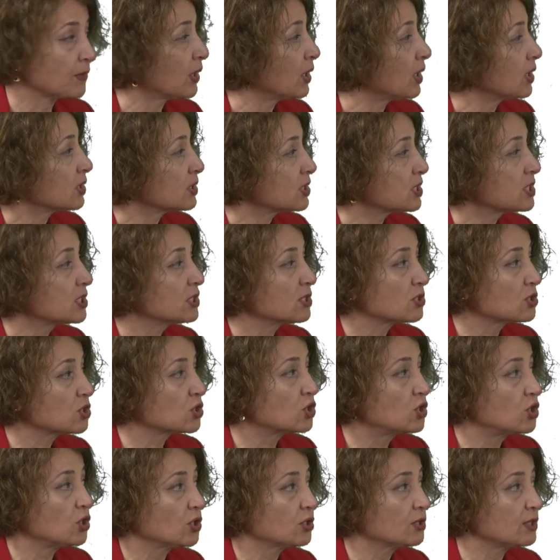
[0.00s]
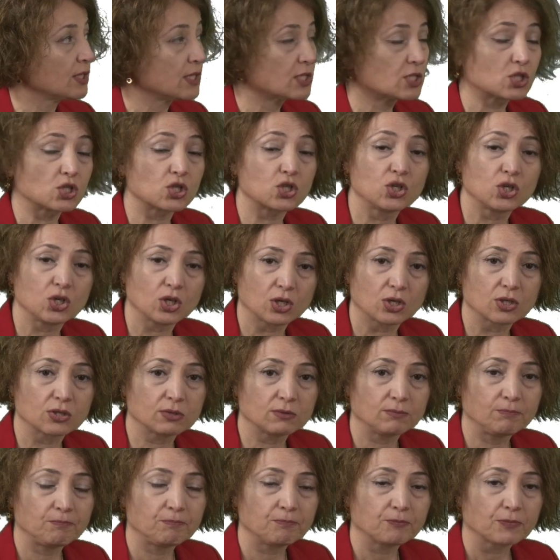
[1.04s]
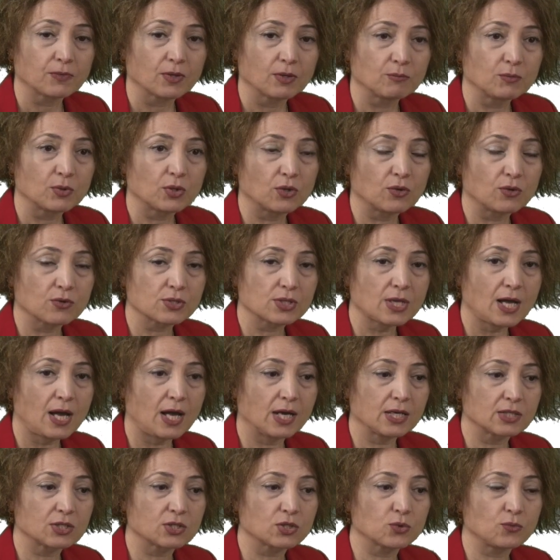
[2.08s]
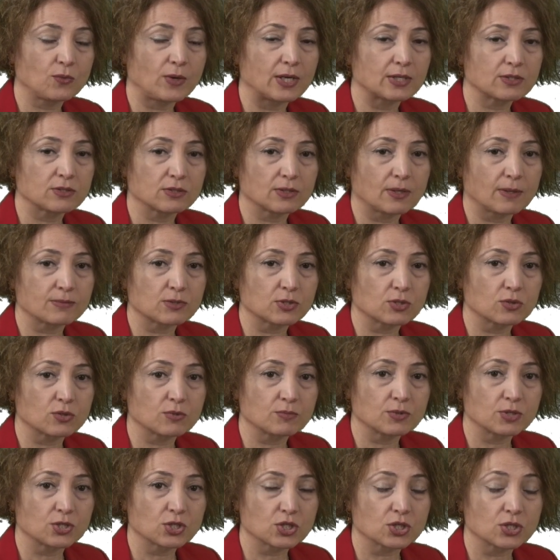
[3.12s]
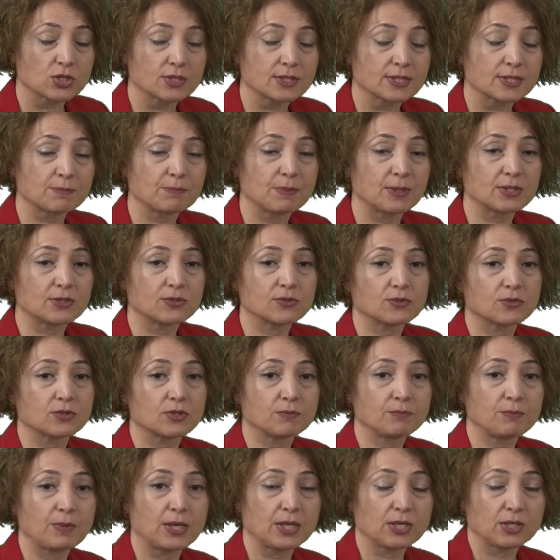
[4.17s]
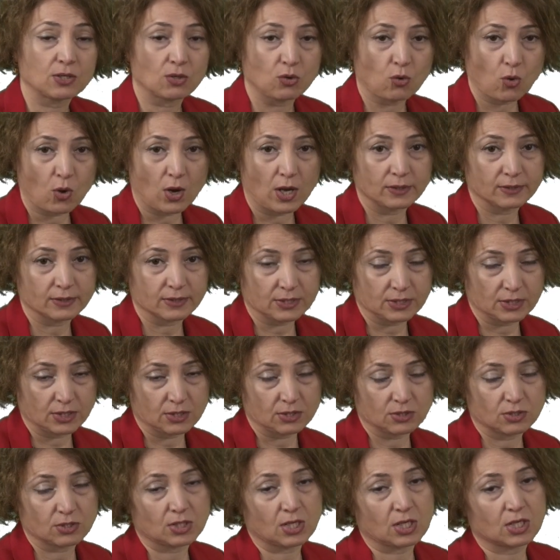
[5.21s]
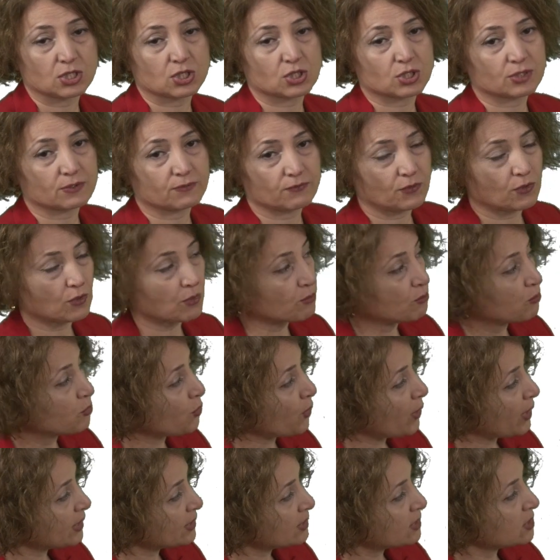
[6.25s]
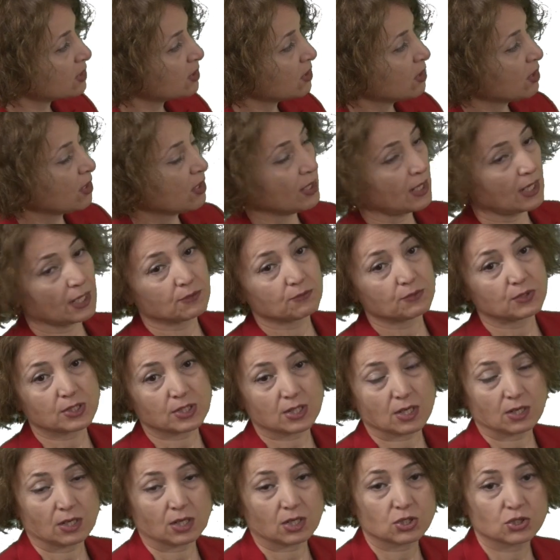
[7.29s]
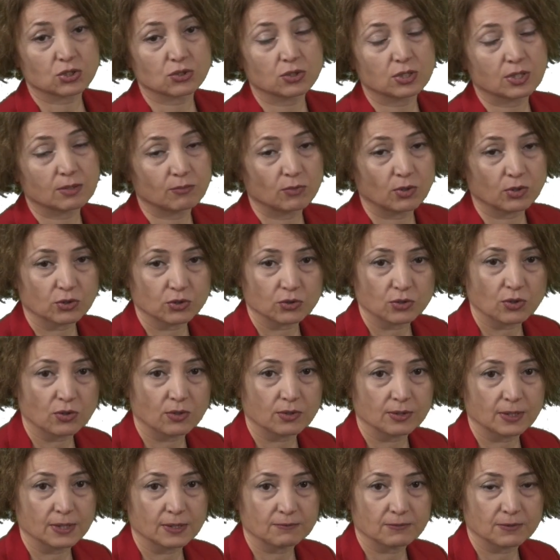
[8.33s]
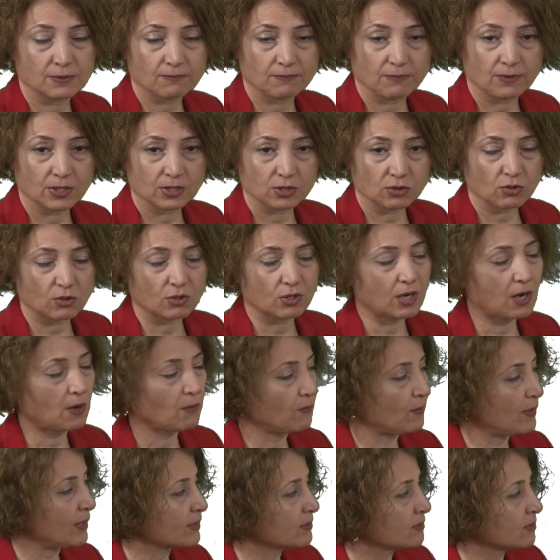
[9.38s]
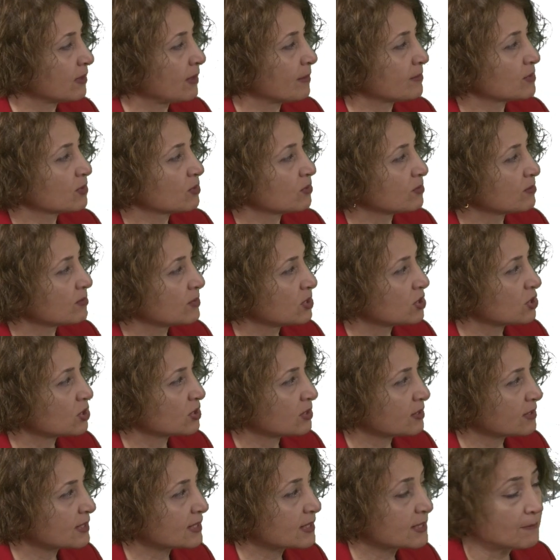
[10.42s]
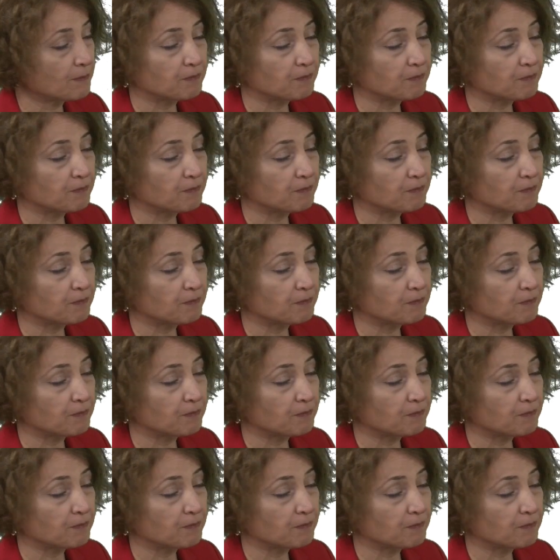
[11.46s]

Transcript: Is this good? It's good because higher the water absorption is better the baking quality indication for bread, and we can actually monitor that with farinograph water absorptions.